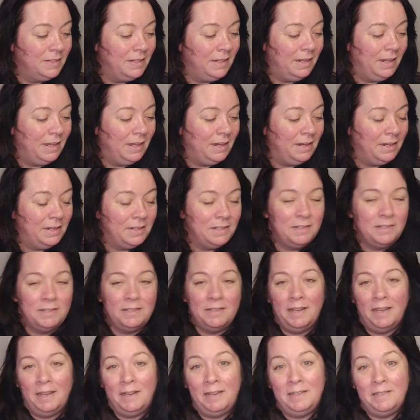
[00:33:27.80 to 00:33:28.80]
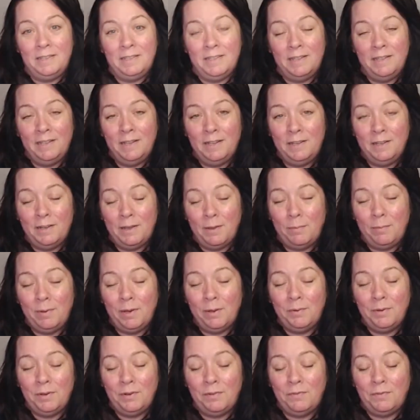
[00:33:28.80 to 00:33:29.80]
get it edited and
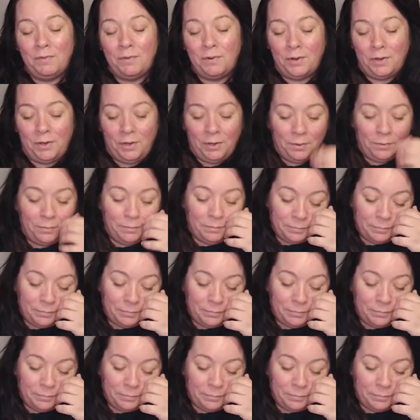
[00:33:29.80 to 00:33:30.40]
uploaded for you.